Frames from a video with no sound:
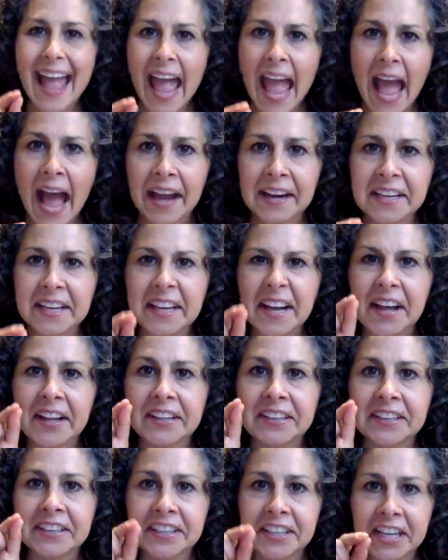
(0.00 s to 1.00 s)
Adding a
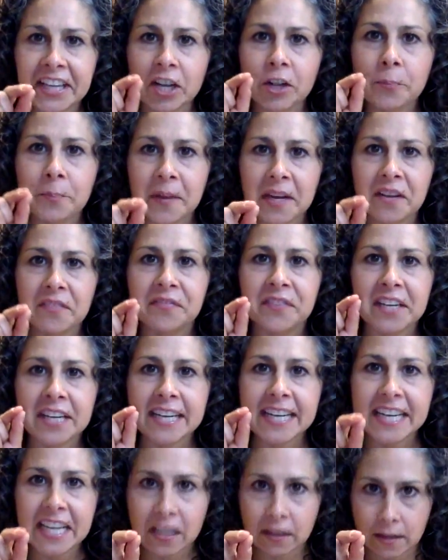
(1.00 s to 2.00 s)
little bit of
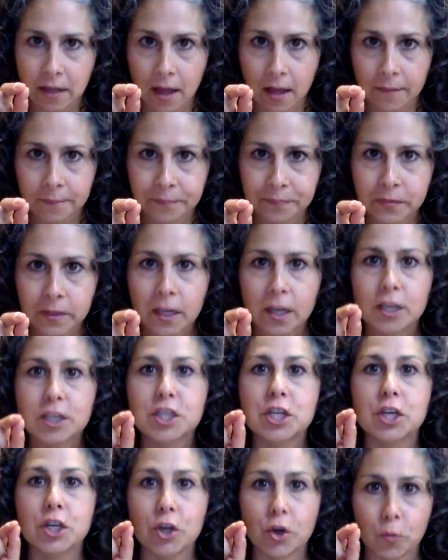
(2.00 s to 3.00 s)
vanilla
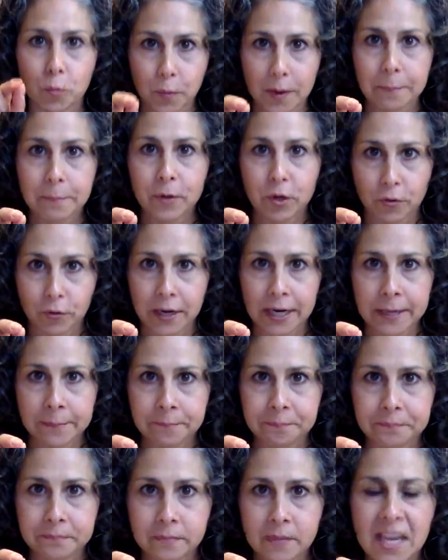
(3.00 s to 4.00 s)
to your whipped
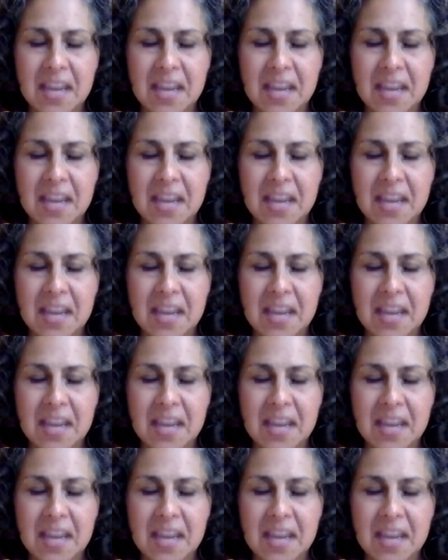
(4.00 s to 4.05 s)
cream